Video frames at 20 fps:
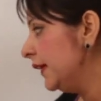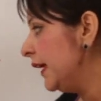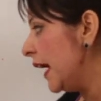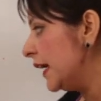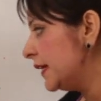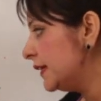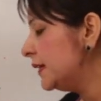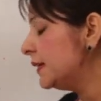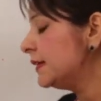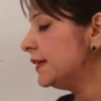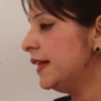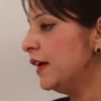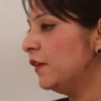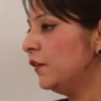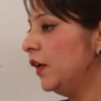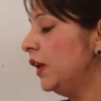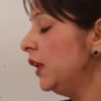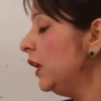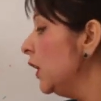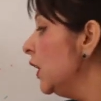the gaseous
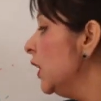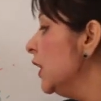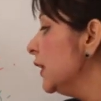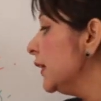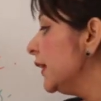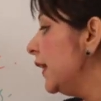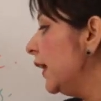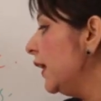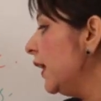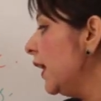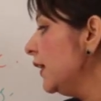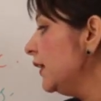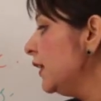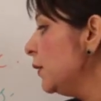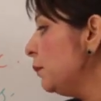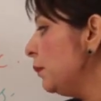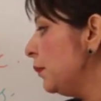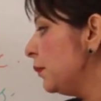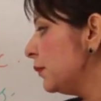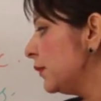level, there are
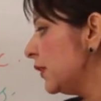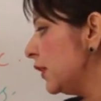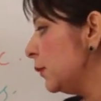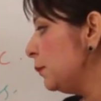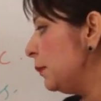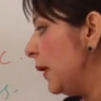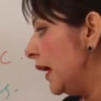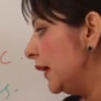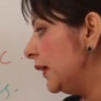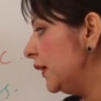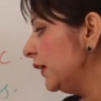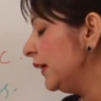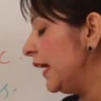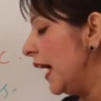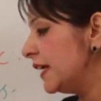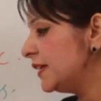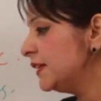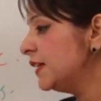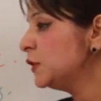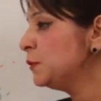the
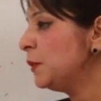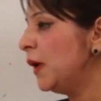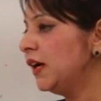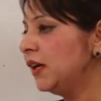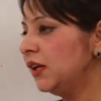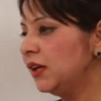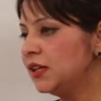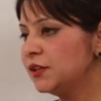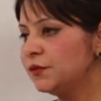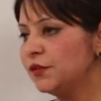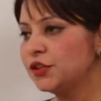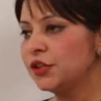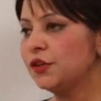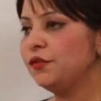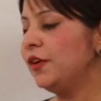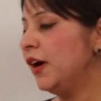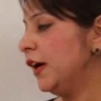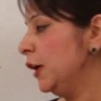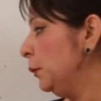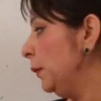gaseous particles which are
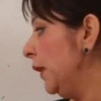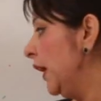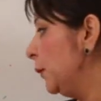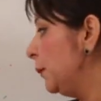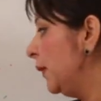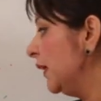far apart.